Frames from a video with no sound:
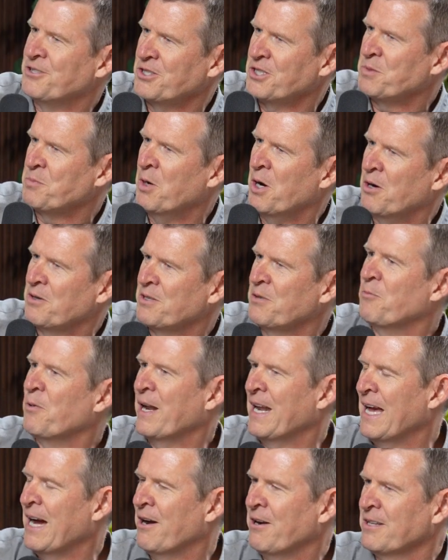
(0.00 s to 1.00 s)
she smoked and
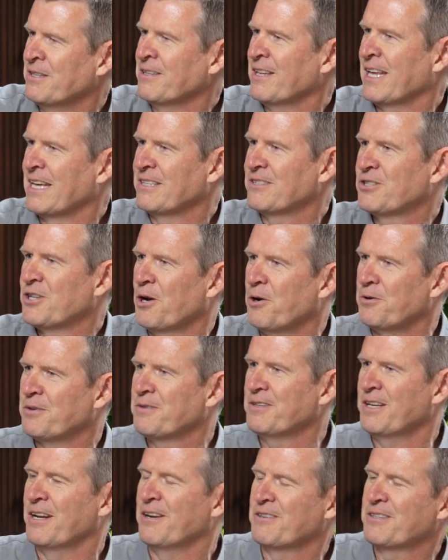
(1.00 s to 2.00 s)
went out and like
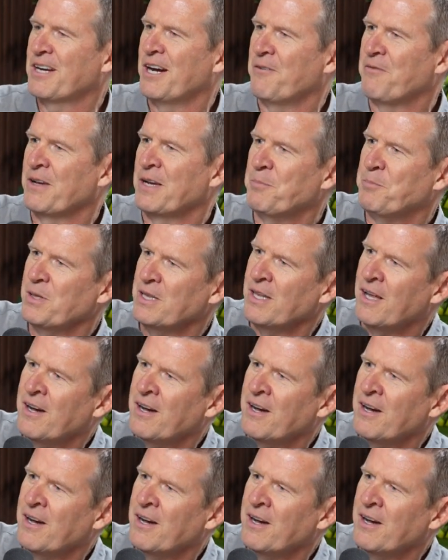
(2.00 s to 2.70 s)
choked, coughing up a lung.